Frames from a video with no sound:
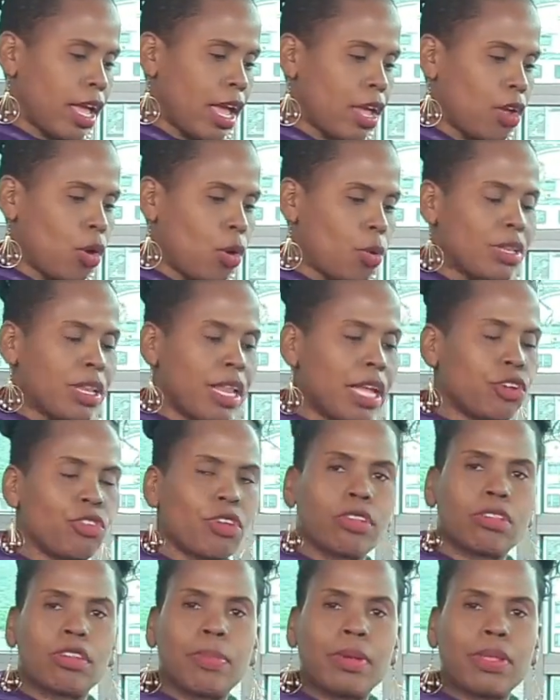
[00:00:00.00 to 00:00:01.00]
I always liked
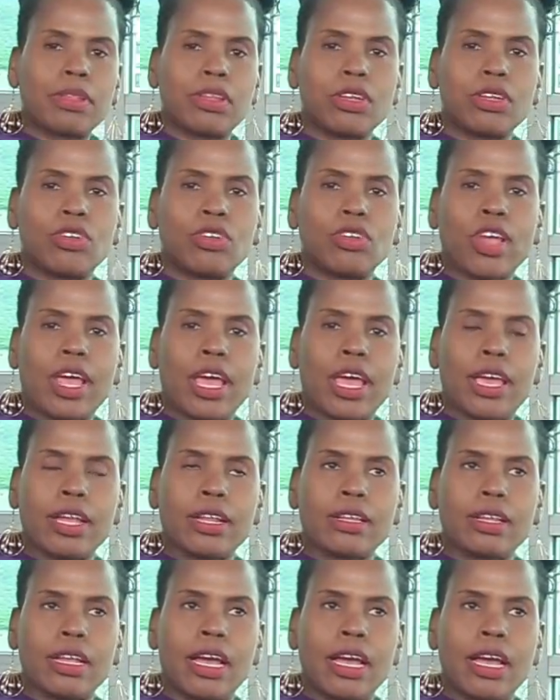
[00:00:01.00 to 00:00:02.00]
dressed up as a
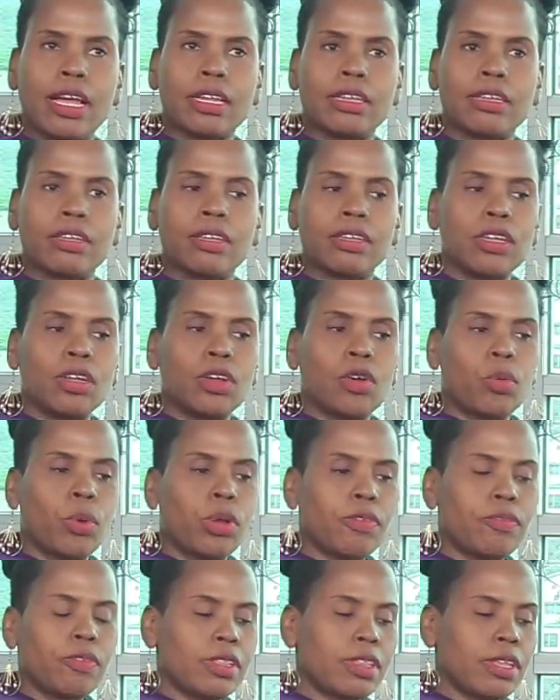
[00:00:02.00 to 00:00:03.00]
child, and
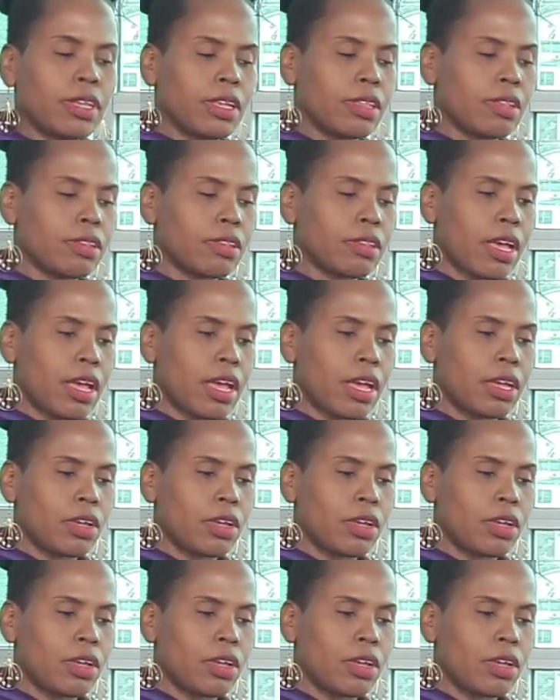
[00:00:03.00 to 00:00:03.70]
one of the things I